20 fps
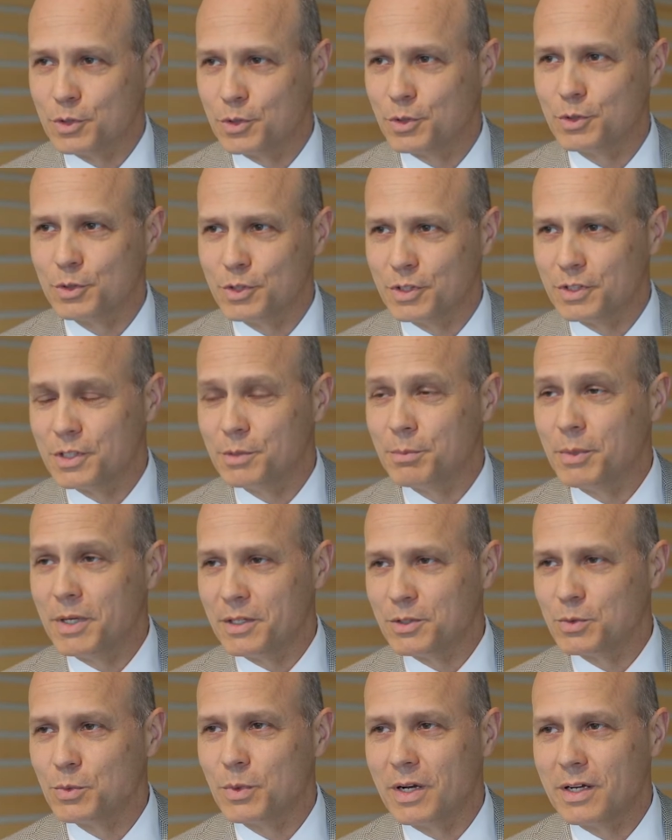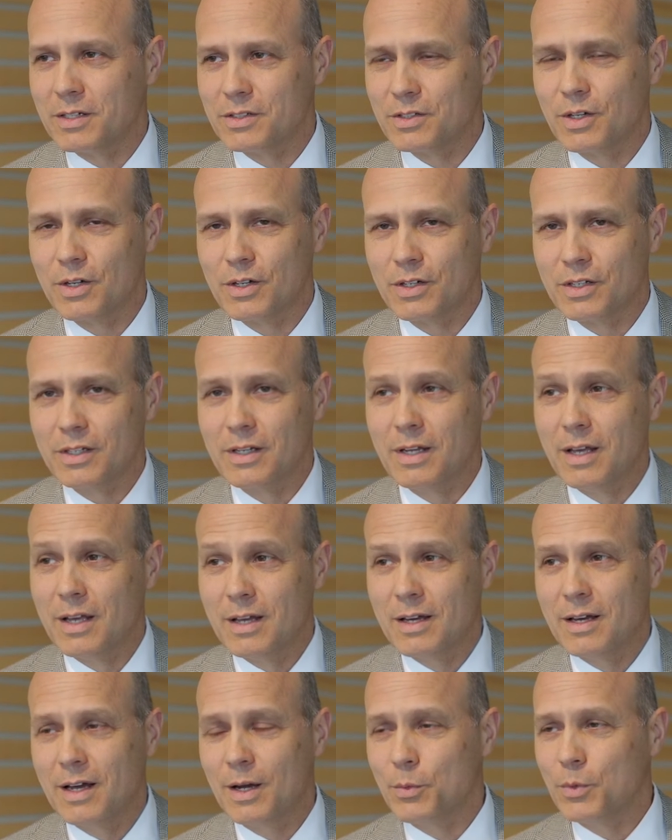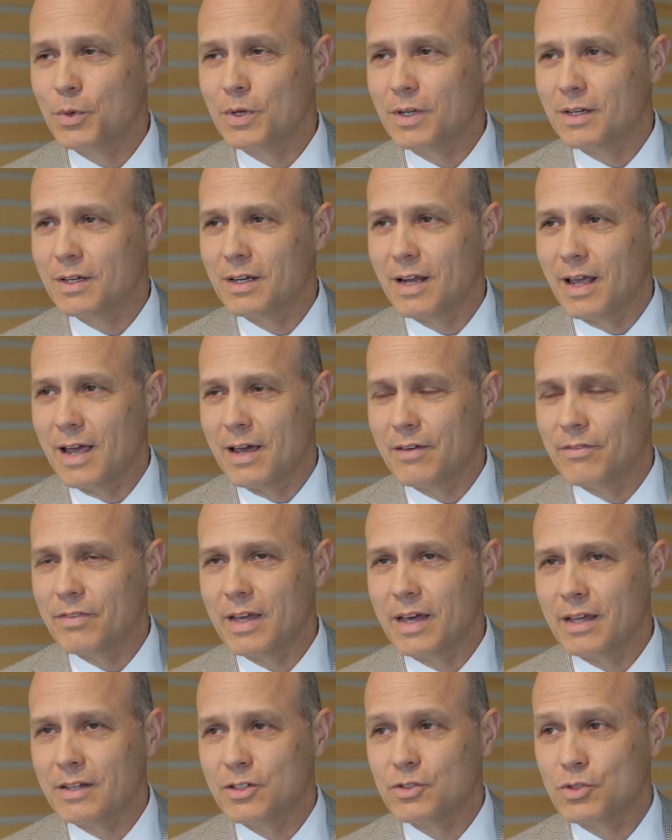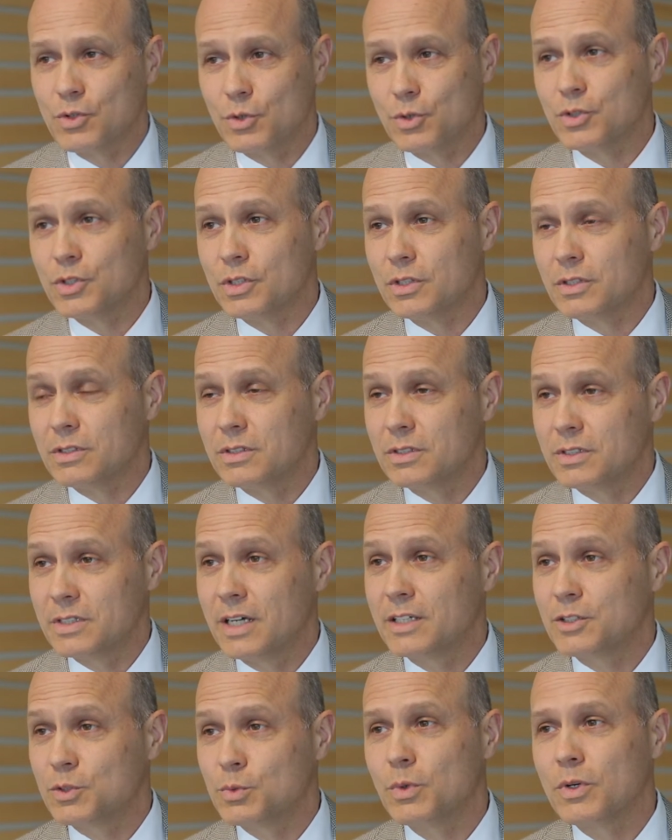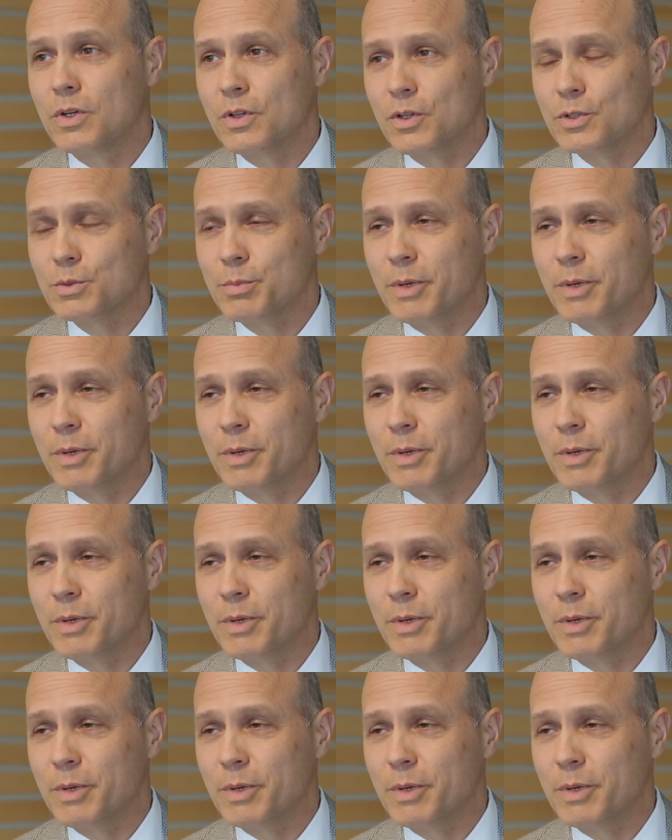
surgeon to me as when I started, I wouldn't have that surgeon touch one of those